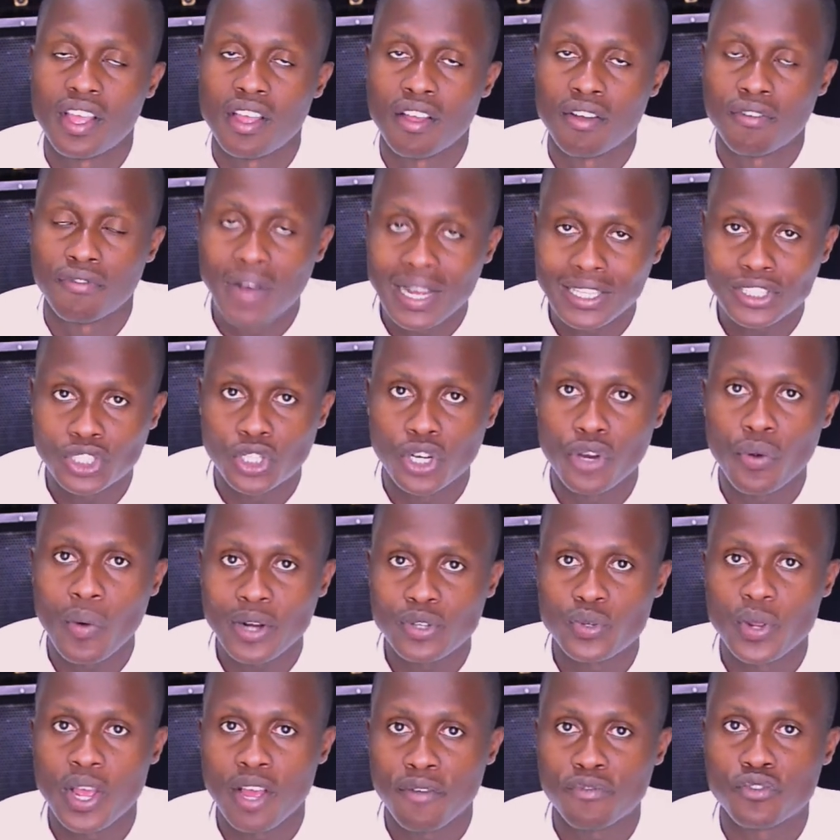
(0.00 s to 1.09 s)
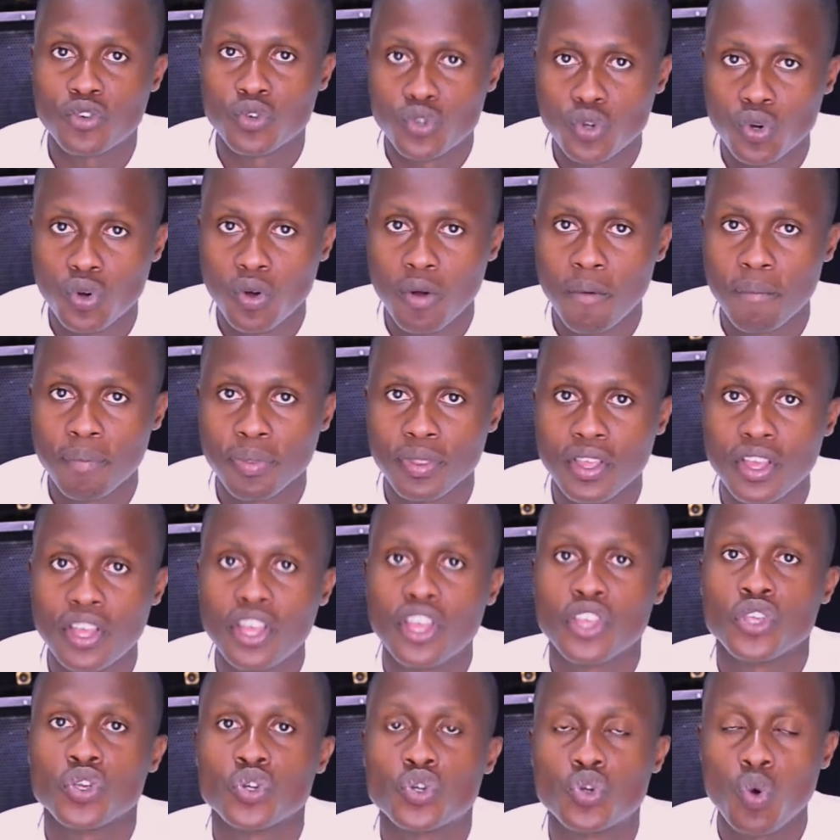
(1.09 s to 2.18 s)
Firstly, what you have to do,
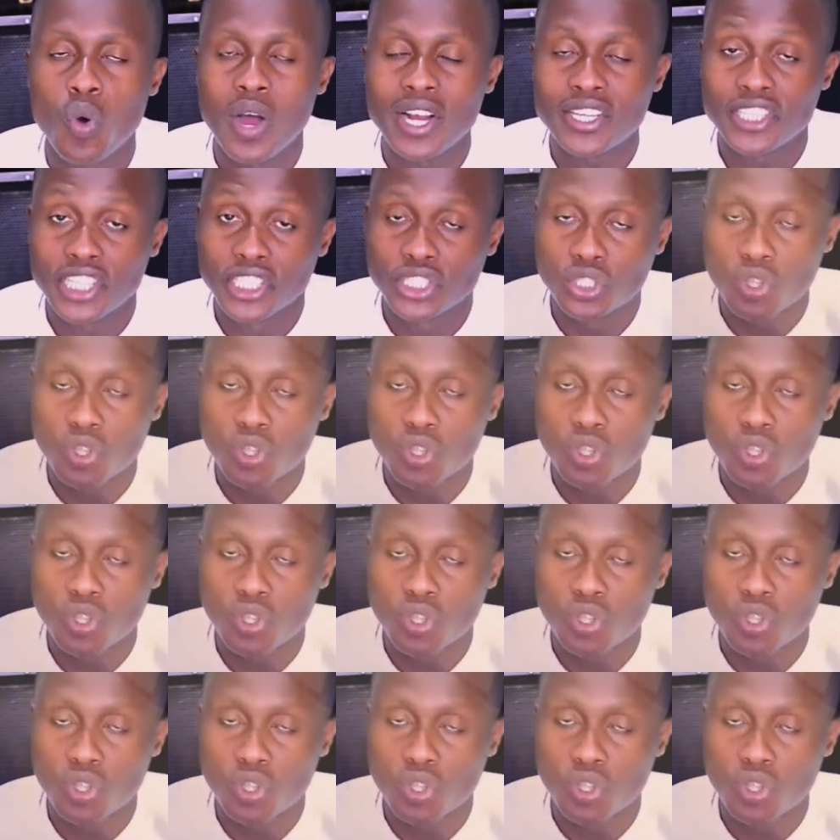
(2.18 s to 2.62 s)
you do what is